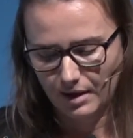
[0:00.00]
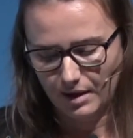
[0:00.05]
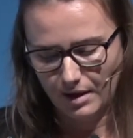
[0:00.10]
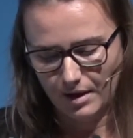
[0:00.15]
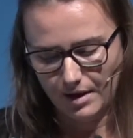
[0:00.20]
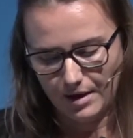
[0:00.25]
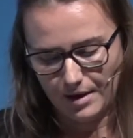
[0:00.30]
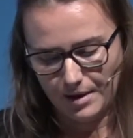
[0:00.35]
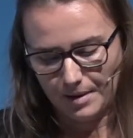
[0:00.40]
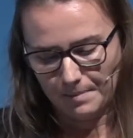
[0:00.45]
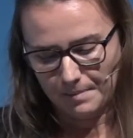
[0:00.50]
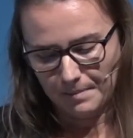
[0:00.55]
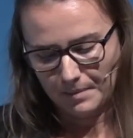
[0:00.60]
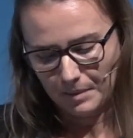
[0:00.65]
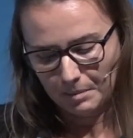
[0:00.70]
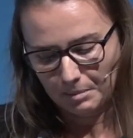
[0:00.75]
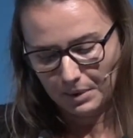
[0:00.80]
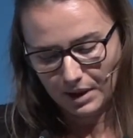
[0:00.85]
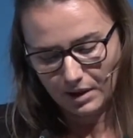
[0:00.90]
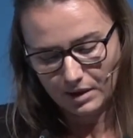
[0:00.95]

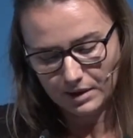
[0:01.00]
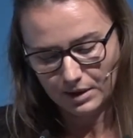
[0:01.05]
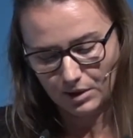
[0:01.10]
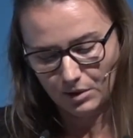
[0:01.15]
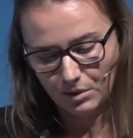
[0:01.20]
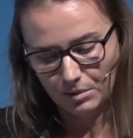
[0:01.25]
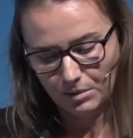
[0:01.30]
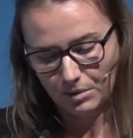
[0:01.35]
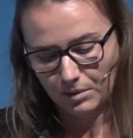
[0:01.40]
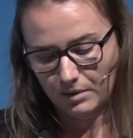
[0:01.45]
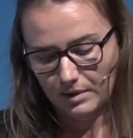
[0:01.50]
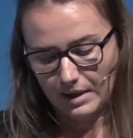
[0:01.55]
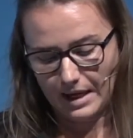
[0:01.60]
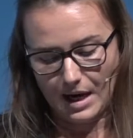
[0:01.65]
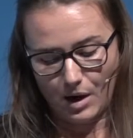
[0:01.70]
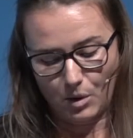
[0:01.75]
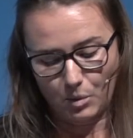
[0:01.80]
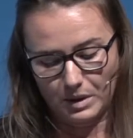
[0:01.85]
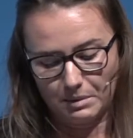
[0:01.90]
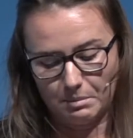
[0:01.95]
but also
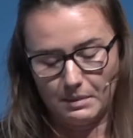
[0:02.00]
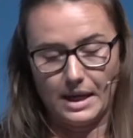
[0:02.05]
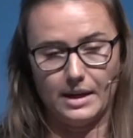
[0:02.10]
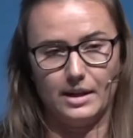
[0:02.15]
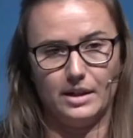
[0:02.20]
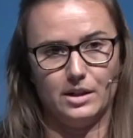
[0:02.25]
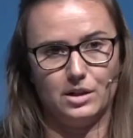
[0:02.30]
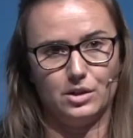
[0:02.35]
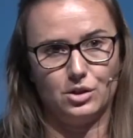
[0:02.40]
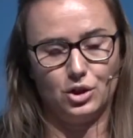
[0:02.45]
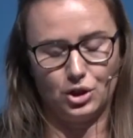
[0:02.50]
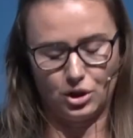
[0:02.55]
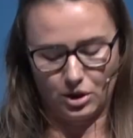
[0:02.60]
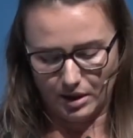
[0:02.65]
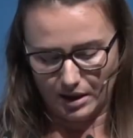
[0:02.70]
how we manage